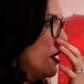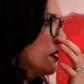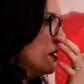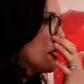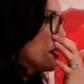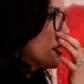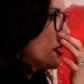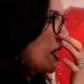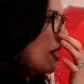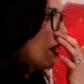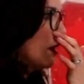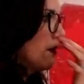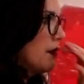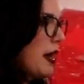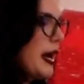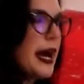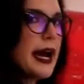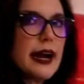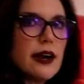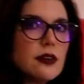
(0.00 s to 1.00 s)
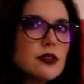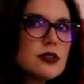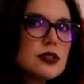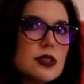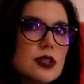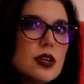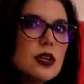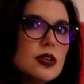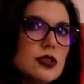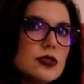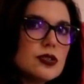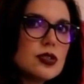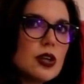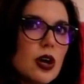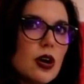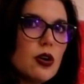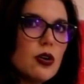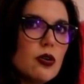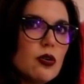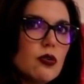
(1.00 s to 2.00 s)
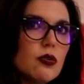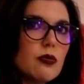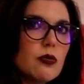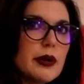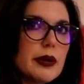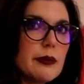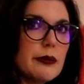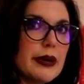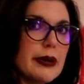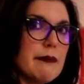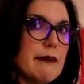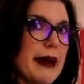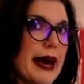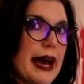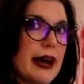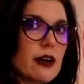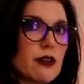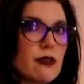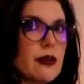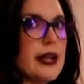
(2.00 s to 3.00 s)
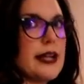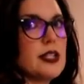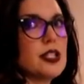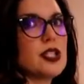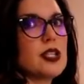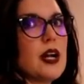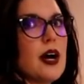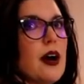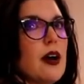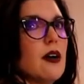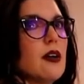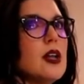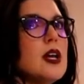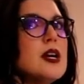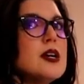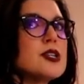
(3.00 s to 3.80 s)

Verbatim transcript: the style of the house. So we went back ranch style,